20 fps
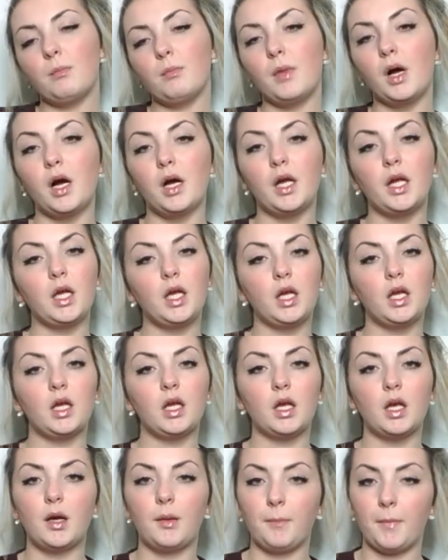my
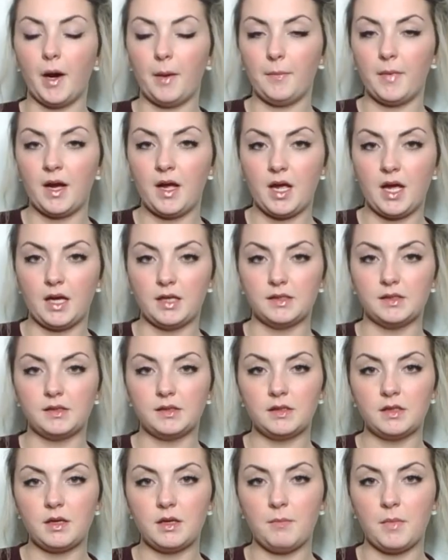mum has
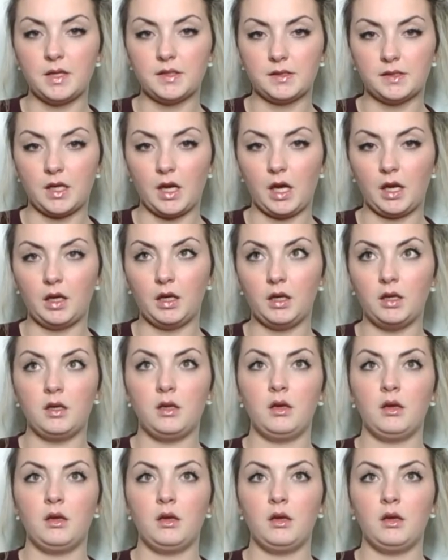my son